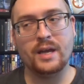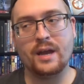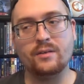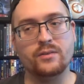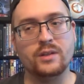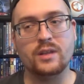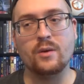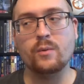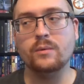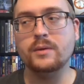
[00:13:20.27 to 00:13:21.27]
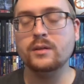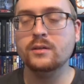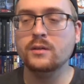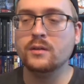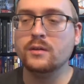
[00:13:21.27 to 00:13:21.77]
I don't think they will be
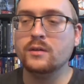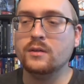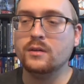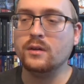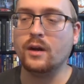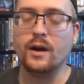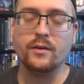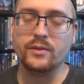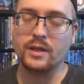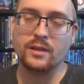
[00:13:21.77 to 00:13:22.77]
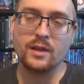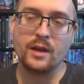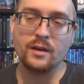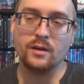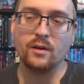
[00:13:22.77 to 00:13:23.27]
or I don't think
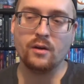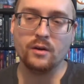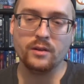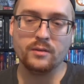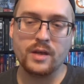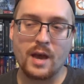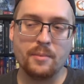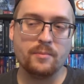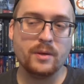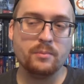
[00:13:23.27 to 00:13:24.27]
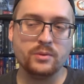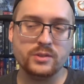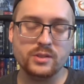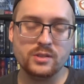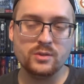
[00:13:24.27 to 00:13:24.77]
they are the type of people
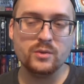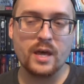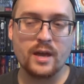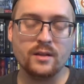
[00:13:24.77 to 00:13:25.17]
to do that.